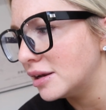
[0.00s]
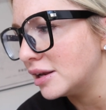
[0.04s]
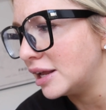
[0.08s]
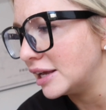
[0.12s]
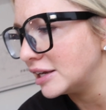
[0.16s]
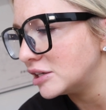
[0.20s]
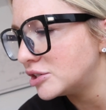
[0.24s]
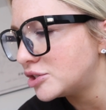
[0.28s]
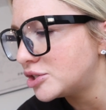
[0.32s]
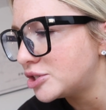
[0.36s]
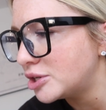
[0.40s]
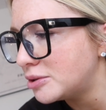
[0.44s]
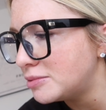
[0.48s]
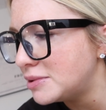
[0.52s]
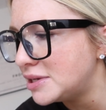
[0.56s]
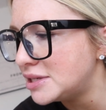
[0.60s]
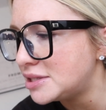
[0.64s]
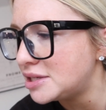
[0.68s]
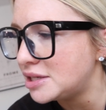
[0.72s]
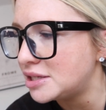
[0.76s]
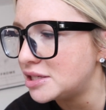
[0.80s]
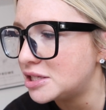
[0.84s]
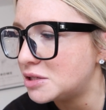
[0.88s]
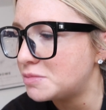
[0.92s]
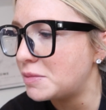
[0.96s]
Like it's so
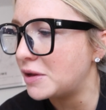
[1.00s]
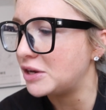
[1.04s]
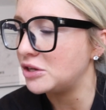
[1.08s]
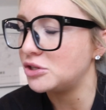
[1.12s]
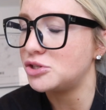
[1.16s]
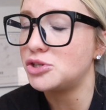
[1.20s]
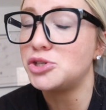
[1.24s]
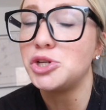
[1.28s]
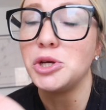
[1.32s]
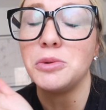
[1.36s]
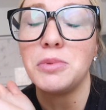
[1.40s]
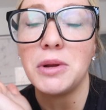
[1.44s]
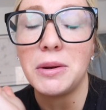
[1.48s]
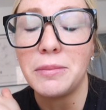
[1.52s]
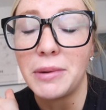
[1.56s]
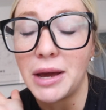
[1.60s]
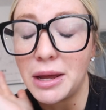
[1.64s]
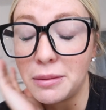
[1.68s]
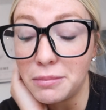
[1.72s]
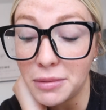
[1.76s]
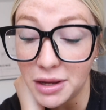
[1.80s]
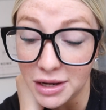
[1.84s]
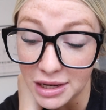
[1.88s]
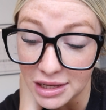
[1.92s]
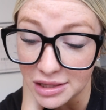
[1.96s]
easy to spend a stupid
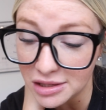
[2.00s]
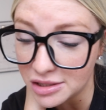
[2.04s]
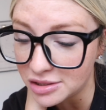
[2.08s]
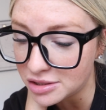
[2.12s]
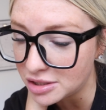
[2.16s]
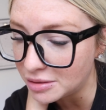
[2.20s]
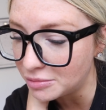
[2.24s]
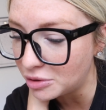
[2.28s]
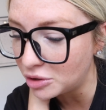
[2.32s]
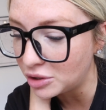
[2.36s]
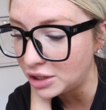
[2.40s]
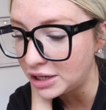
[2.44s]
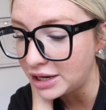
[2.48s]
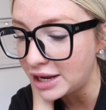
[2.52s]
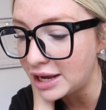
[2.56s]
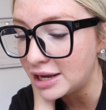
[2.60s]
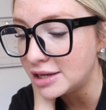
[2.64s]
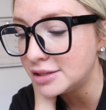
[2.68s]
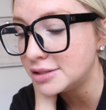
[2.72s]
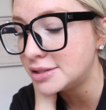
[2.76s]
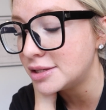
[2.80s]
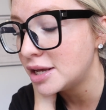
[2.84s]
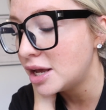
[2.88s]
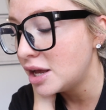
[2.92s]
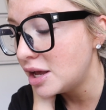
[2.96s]
amount of money in the summer
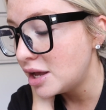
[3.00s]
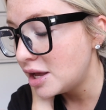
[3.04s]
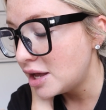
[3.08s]
holidays.